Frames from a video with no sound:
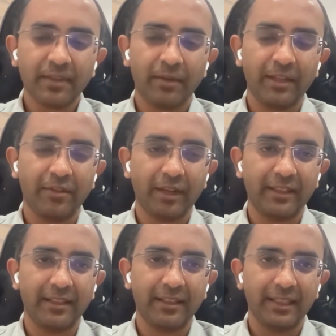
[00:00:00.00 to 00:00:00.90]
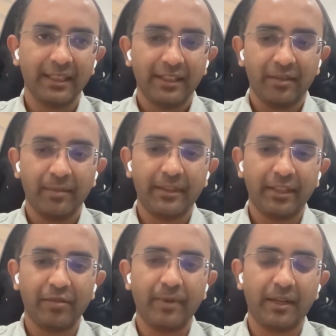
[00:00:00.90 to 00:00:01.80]
right? So I think similar
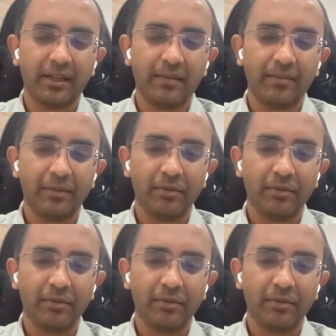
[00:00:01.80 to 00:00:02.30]
things might come